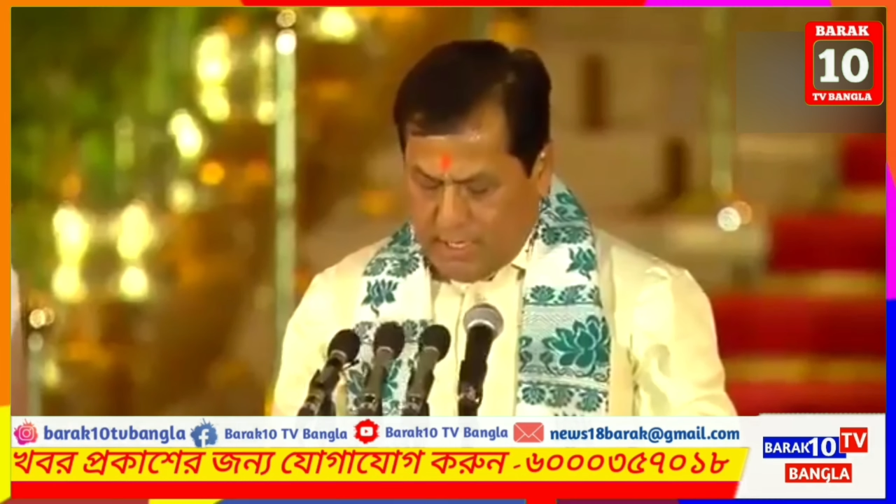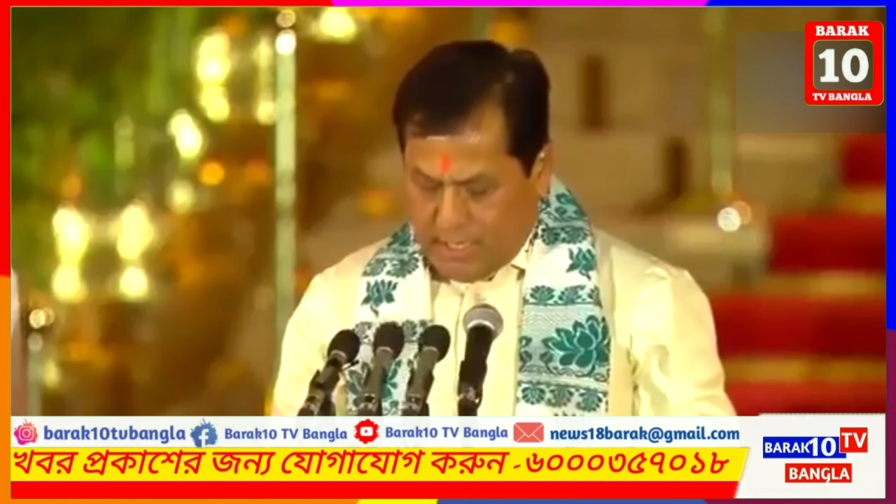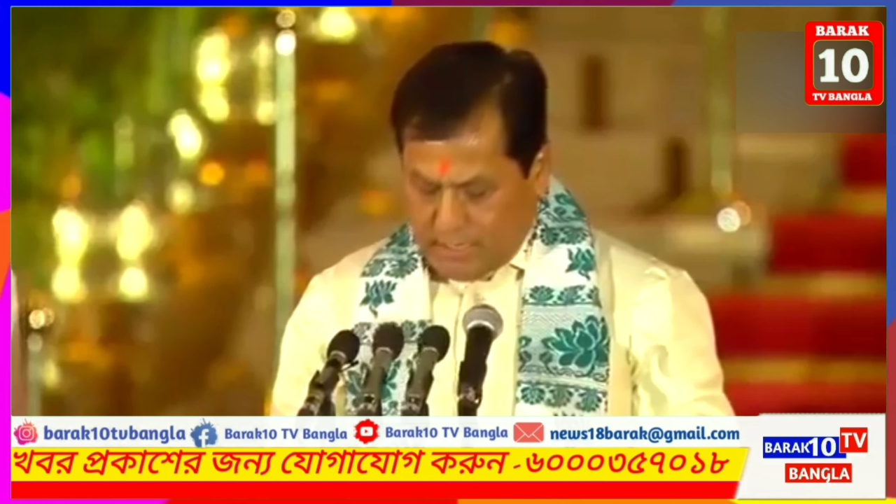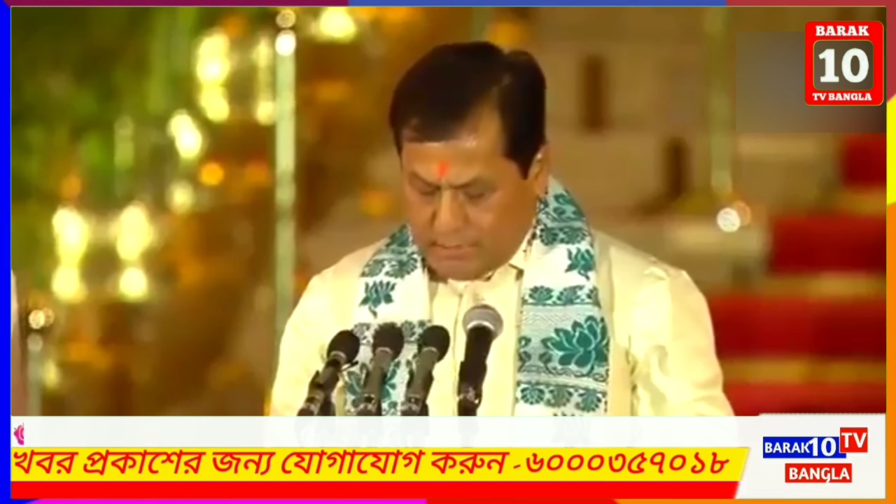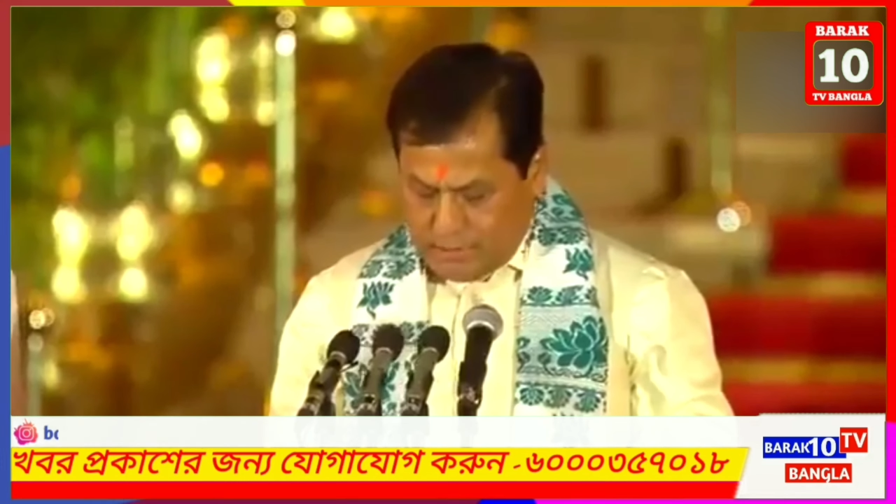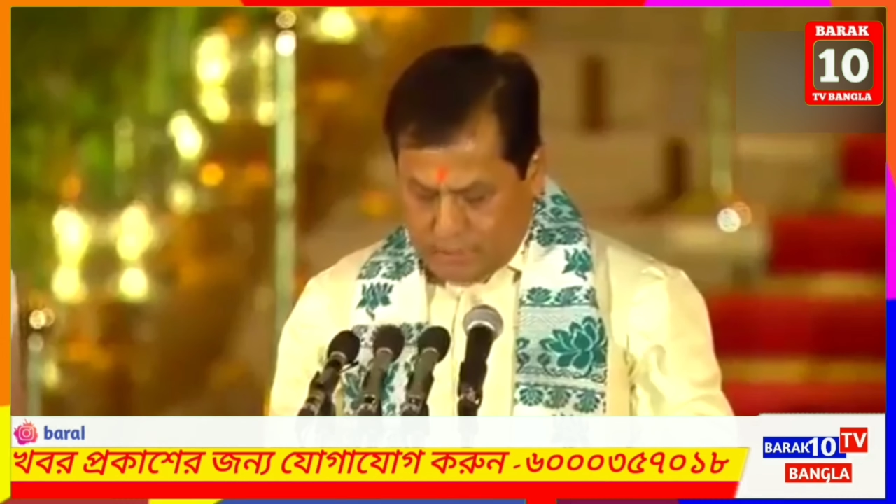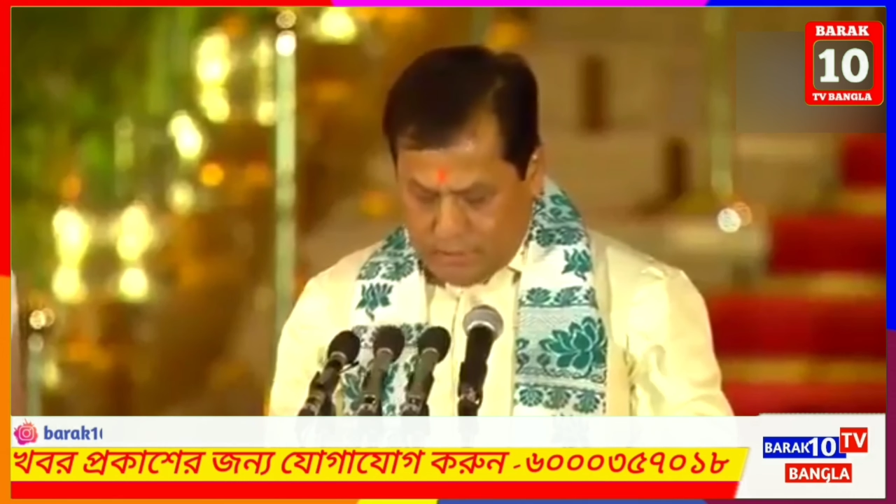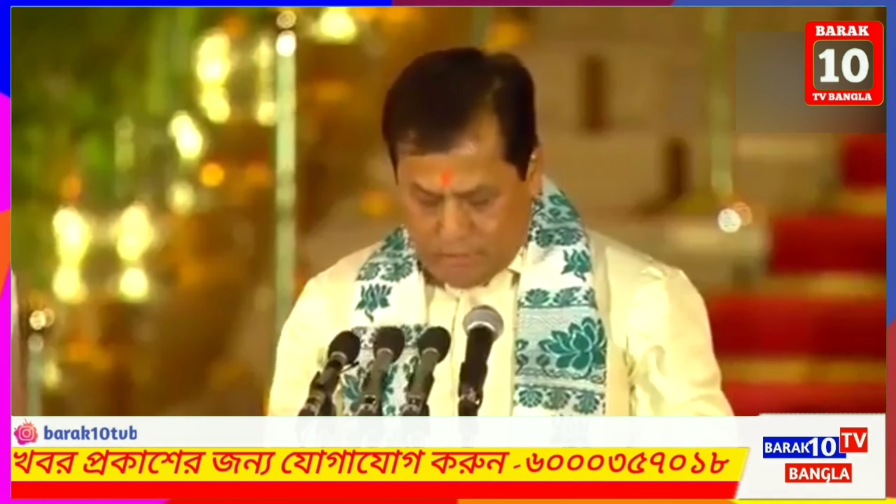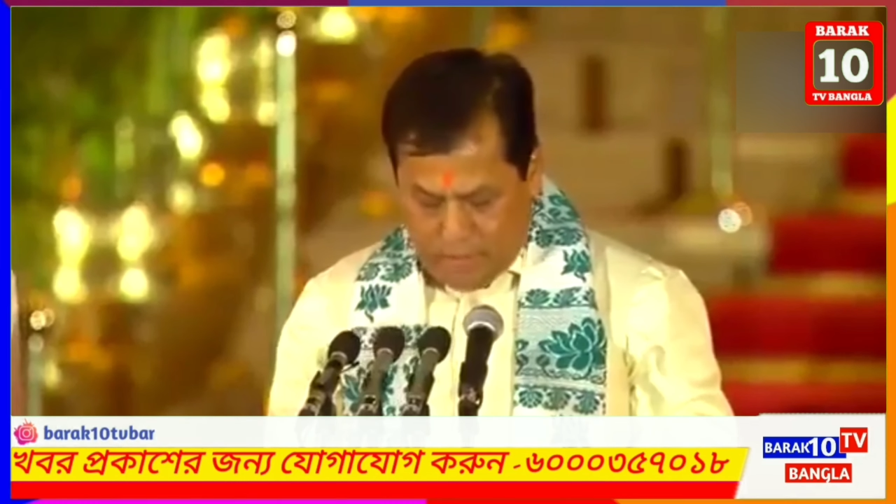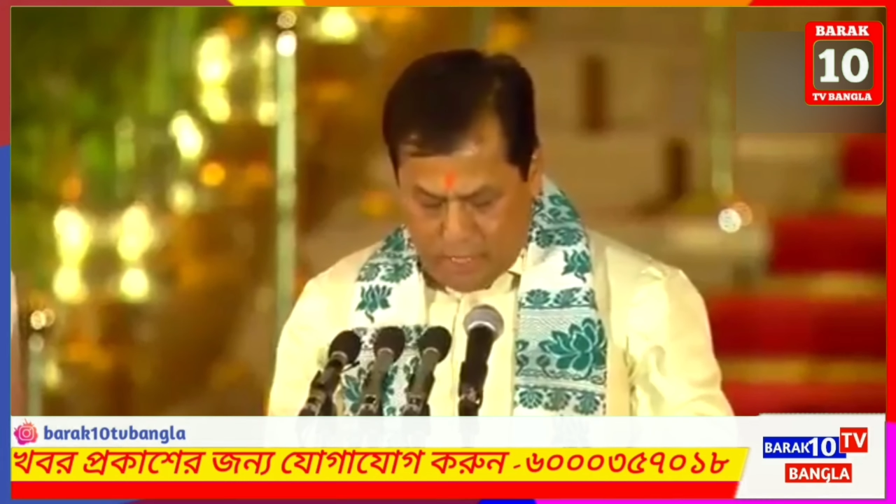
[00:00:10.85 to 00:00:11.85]
as
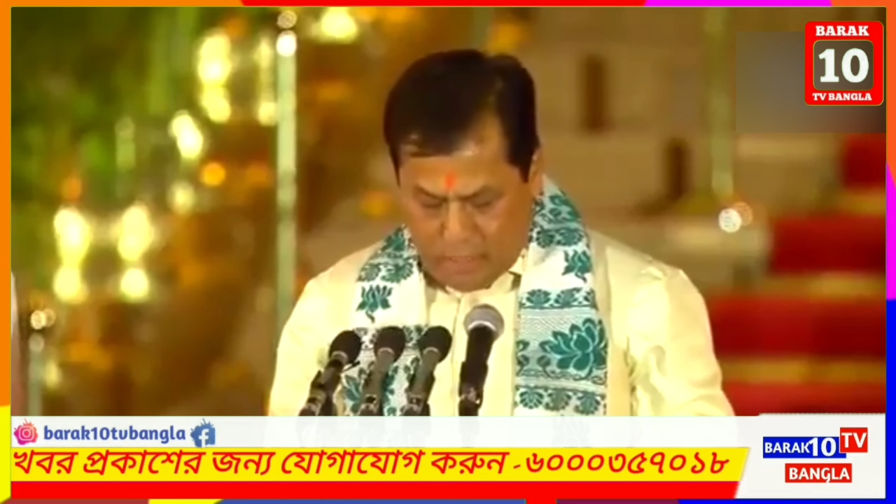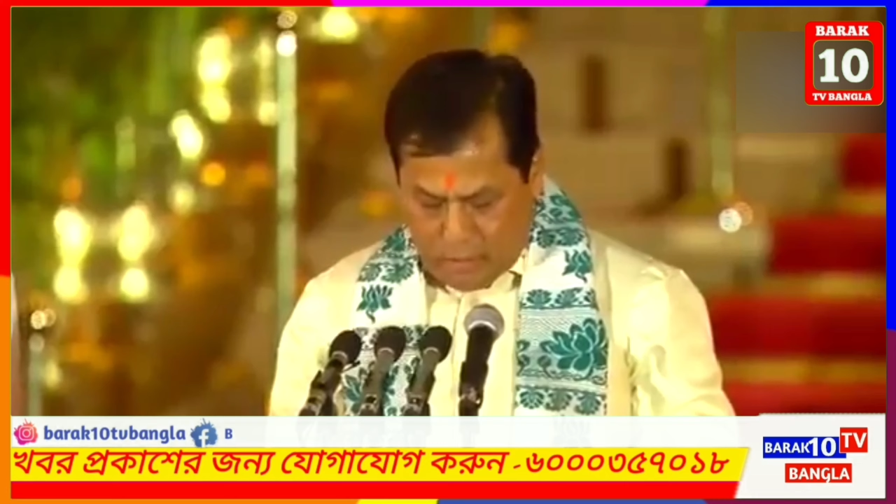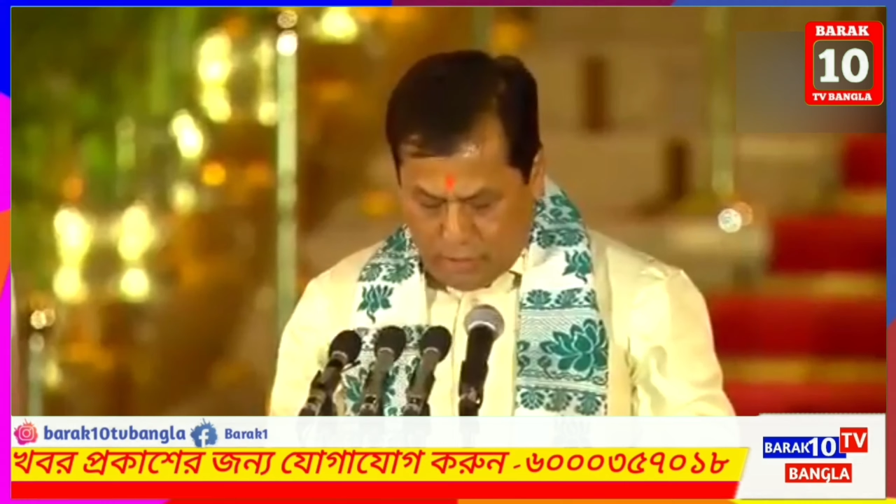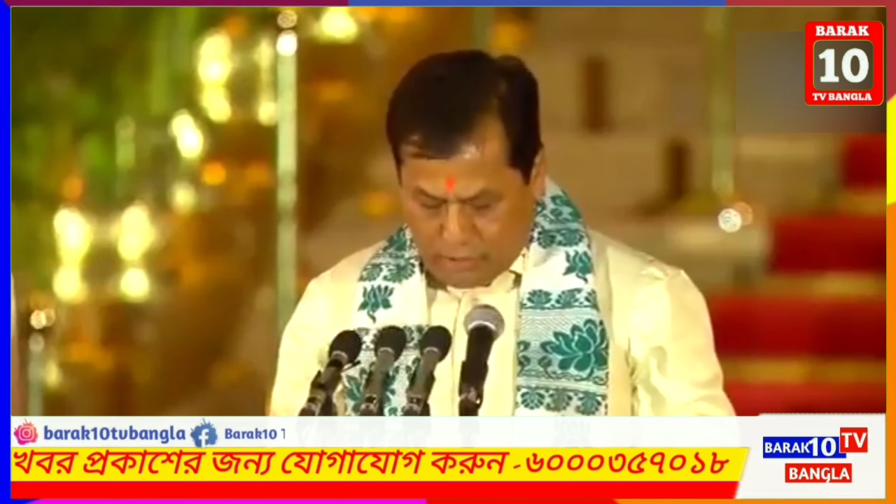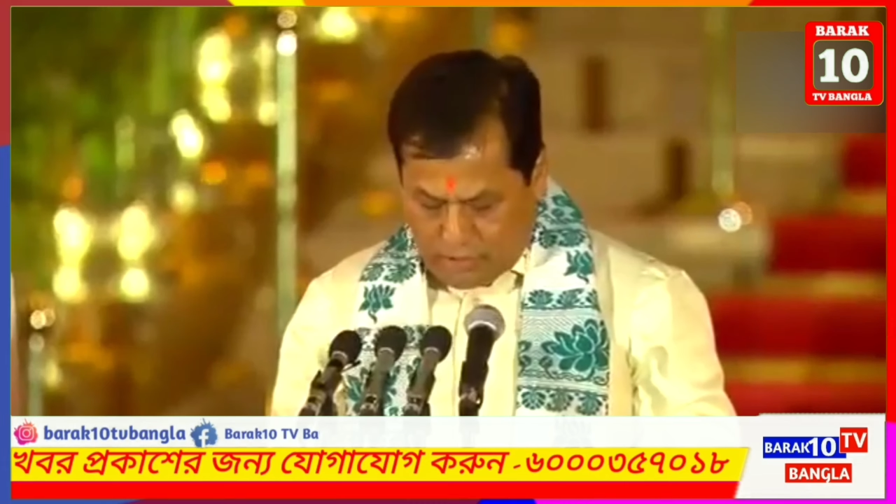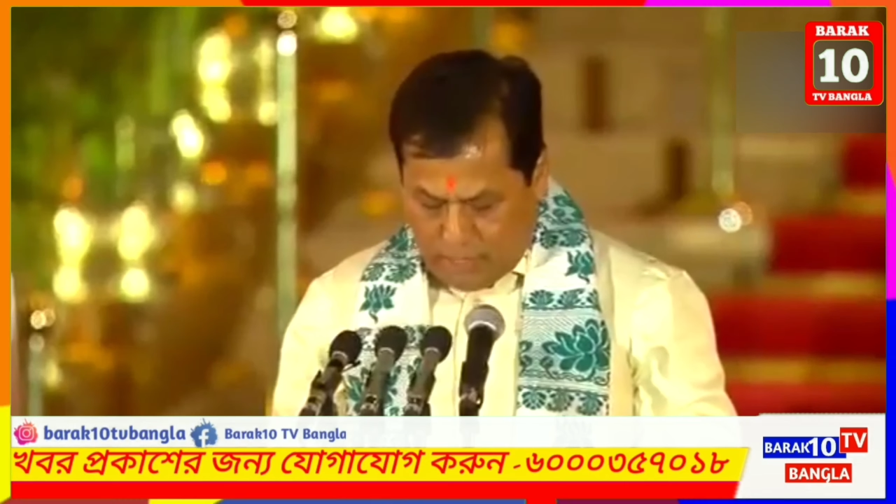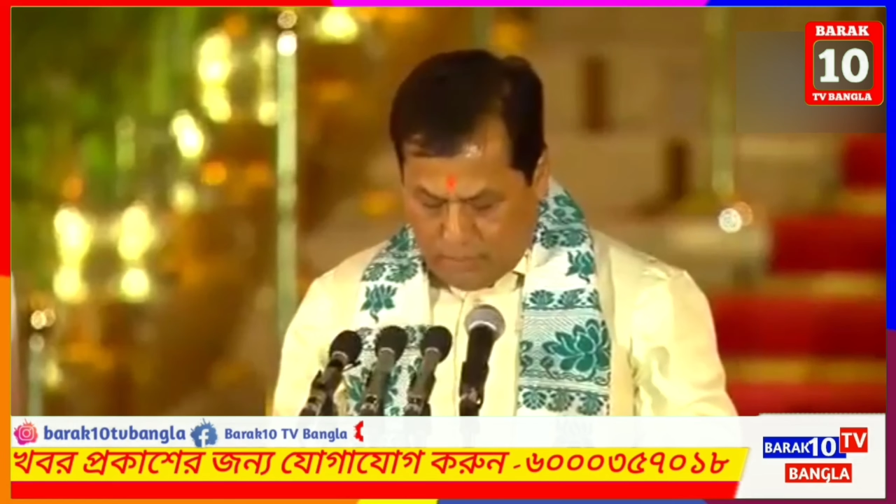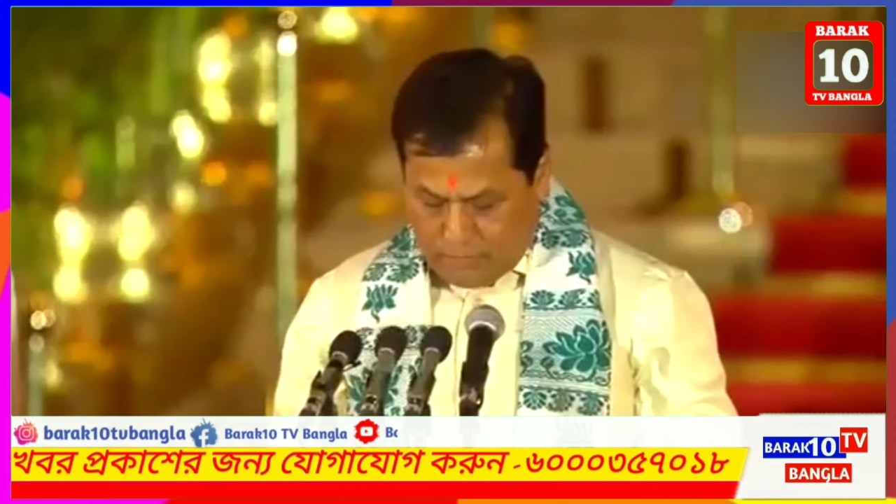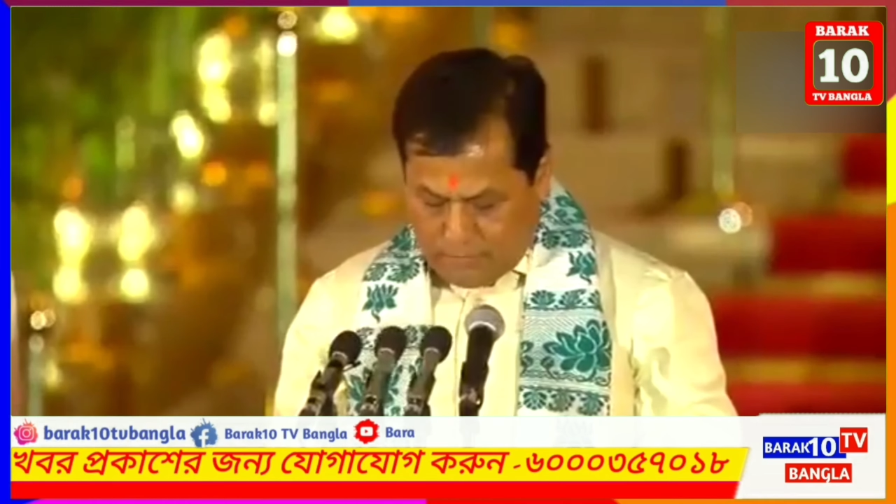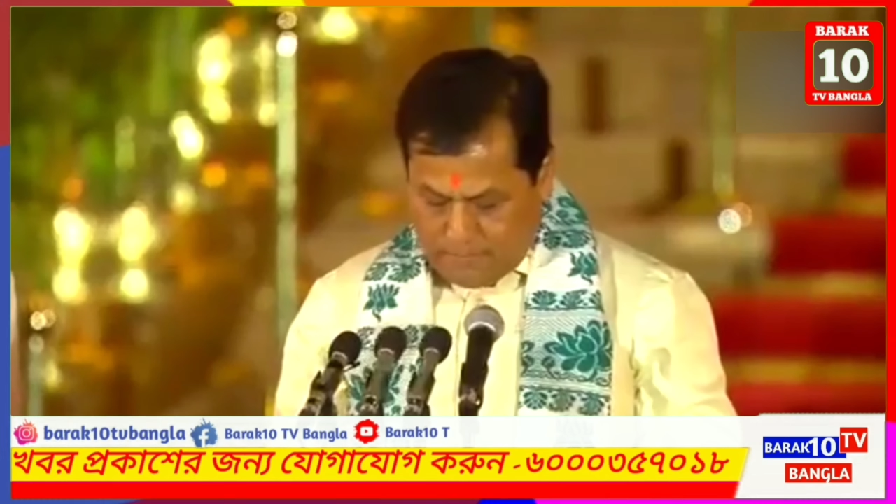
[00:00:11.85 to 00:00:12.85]
by law
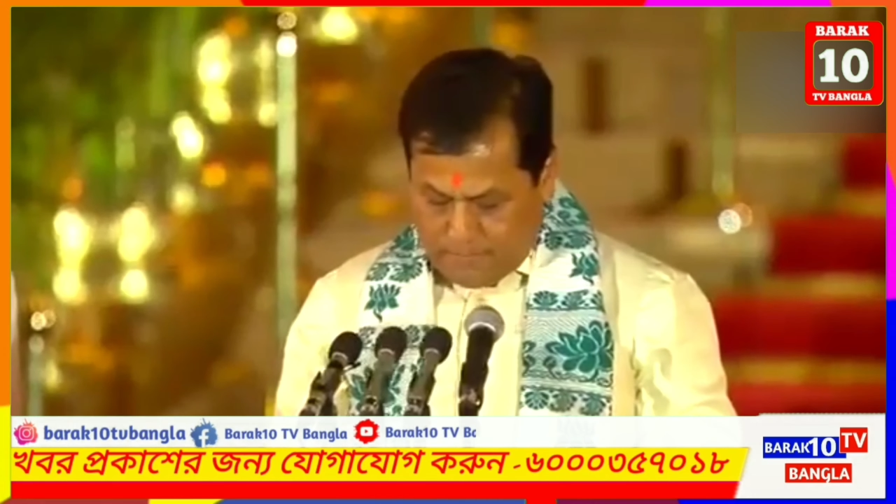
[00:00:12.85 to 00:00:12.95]
established,